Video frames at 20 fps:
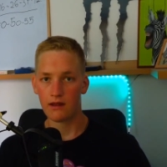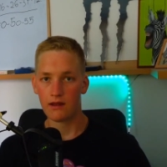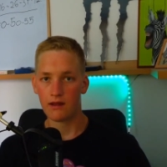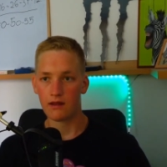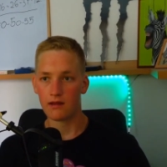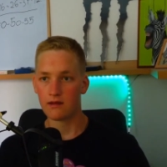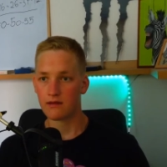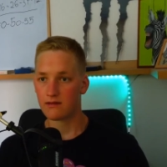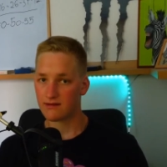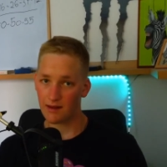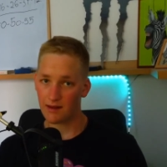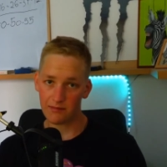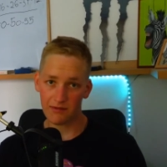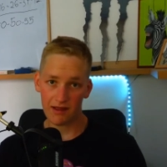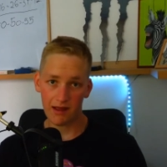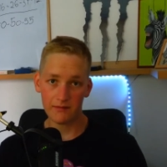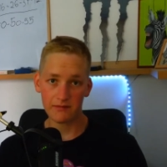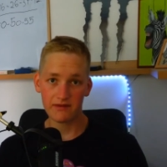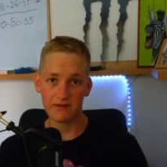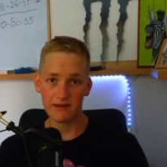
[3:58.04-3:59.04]

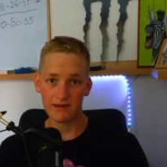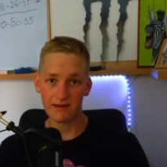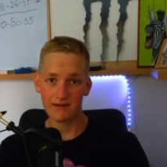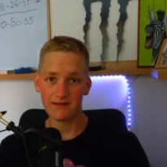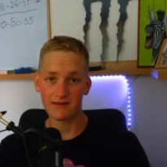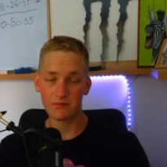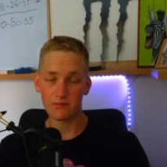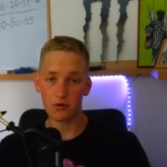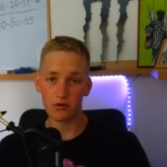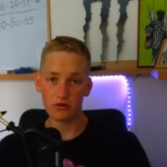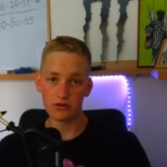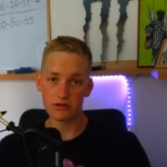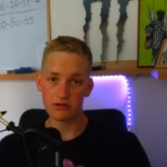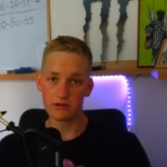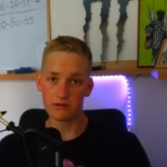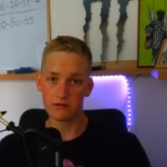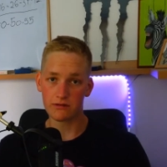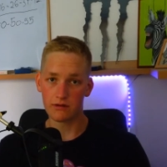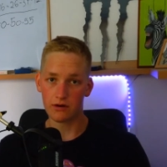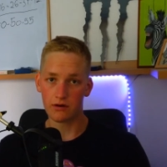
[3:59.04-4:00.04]
Sometimes it's bullshit,
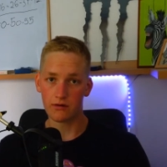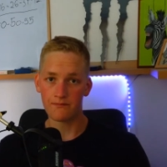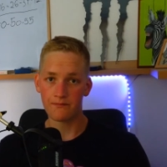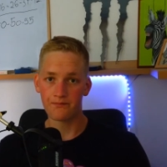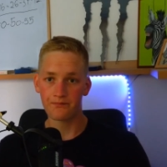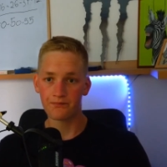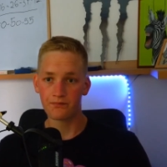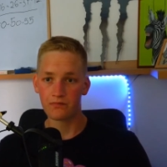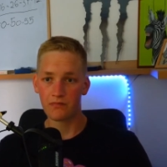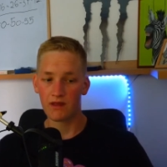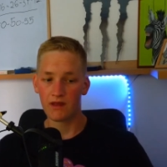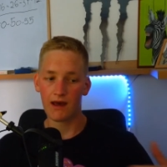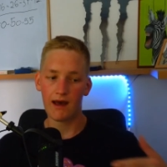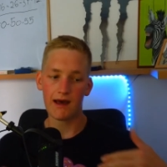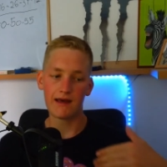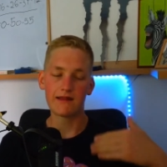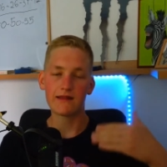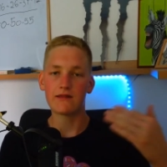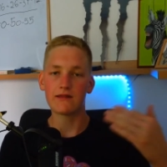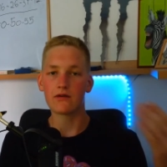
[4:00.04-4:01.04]
you know. I
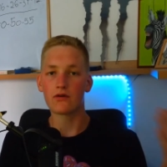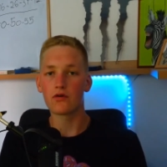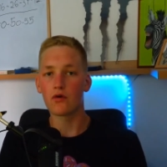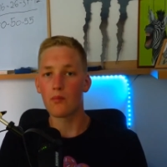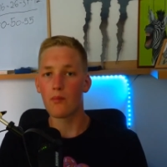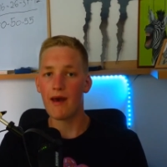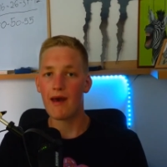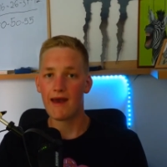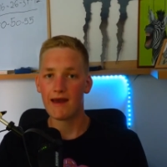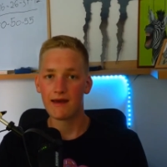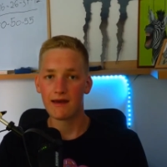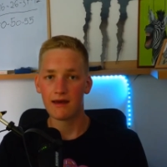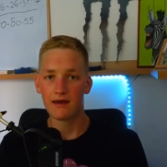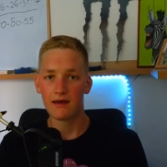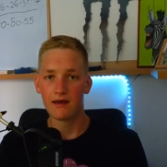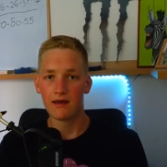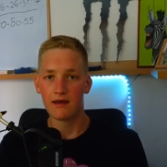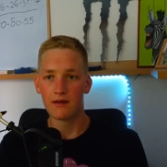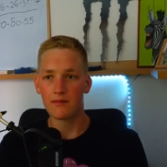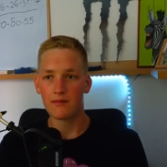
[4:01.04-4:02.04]
need to go back,
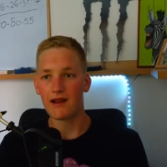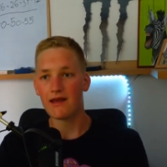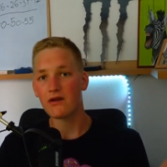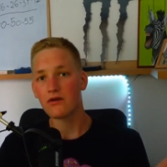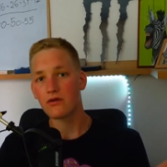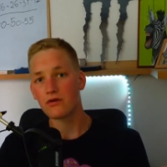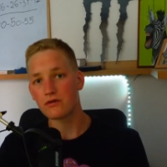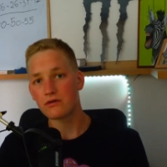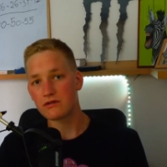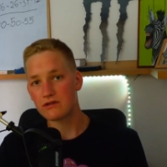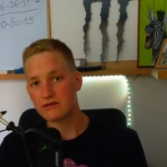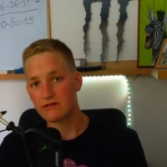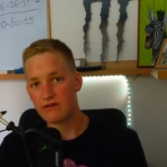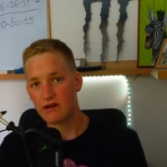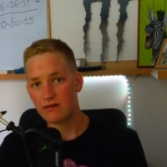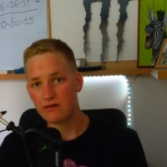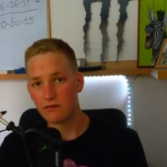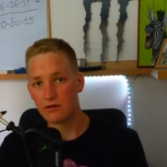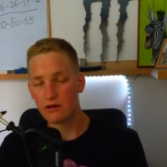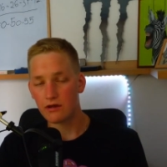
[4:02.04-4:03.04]
but I go on the
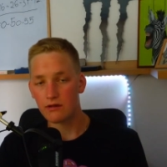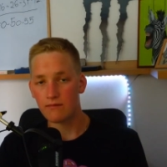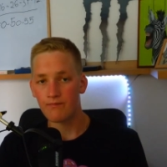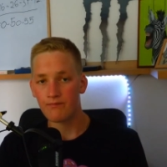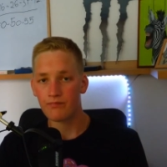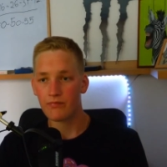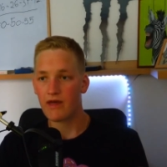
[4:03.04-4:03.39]
treadmill, I